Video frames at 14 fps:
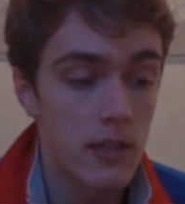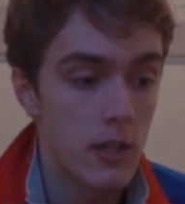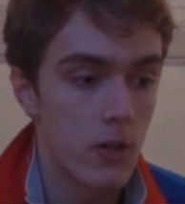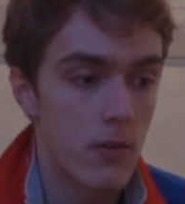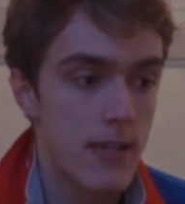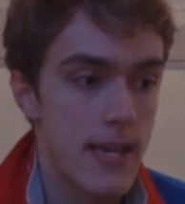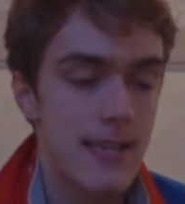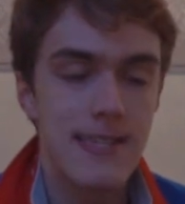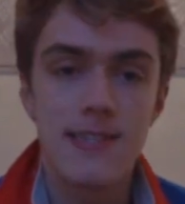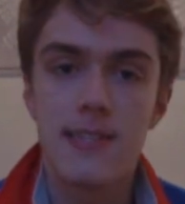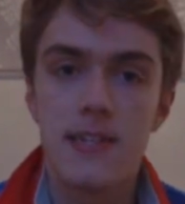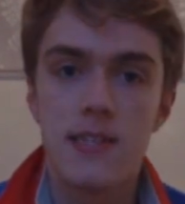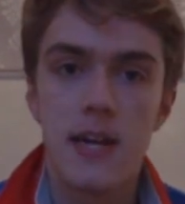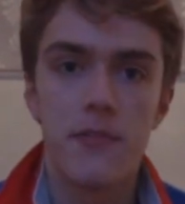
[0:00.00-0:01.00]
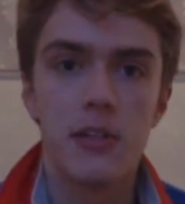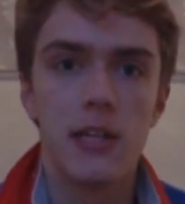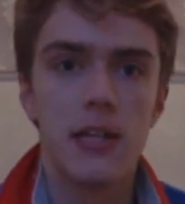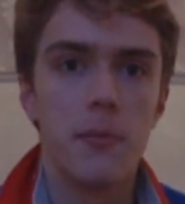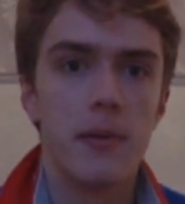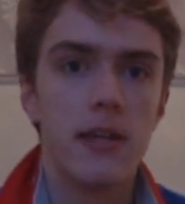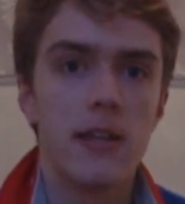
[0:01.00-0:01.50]
You know, yes, it's nice to have a
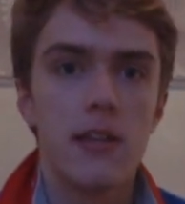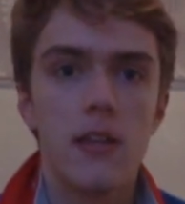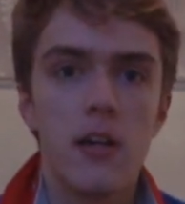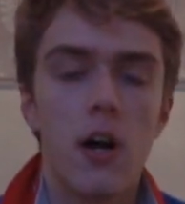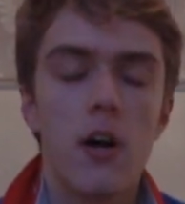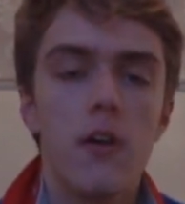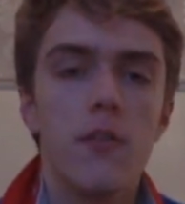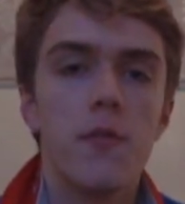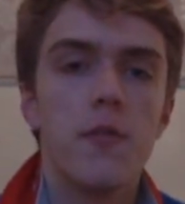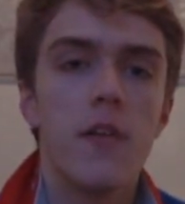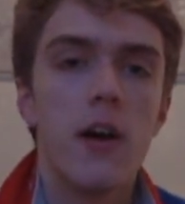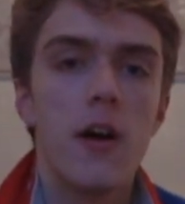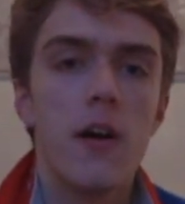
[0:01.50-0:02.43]
little bit of